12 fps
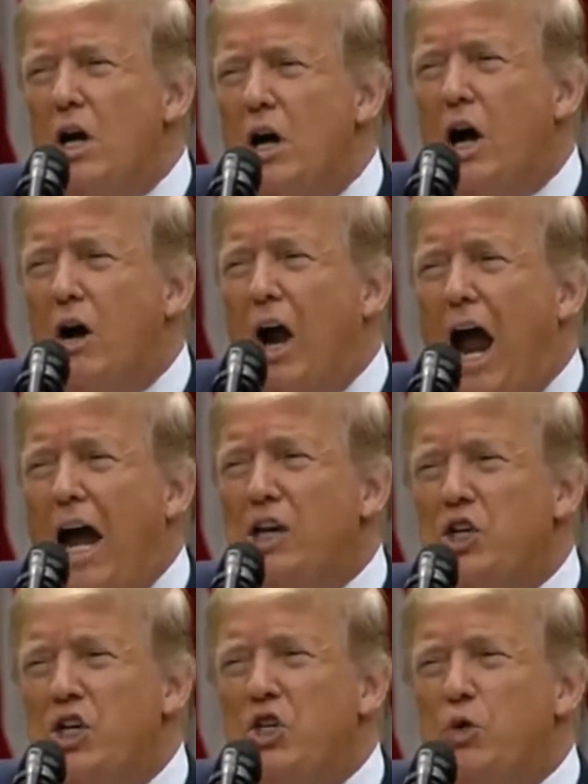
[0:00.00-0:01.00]
Our
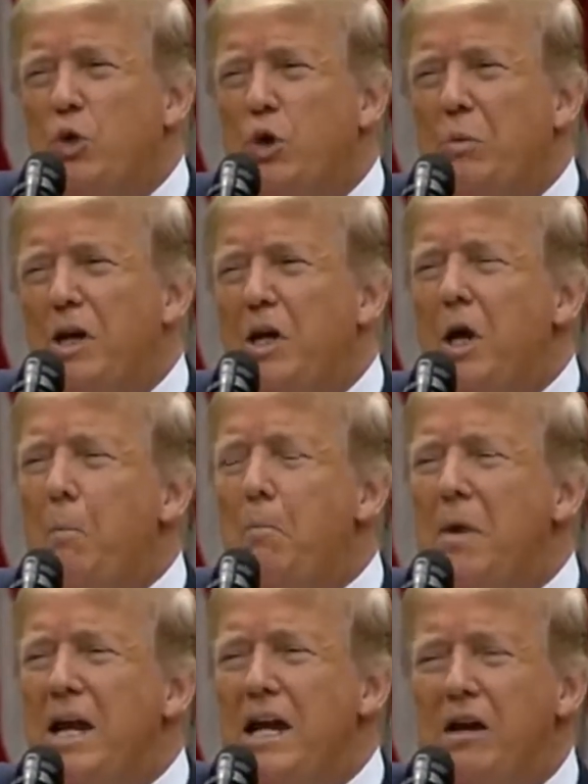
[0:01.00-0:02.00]
actions will be
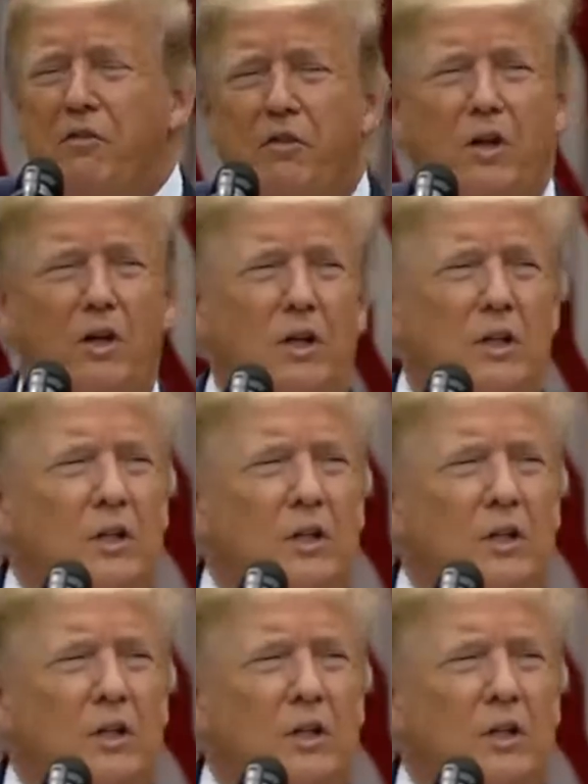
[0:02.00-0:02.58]
meaningful.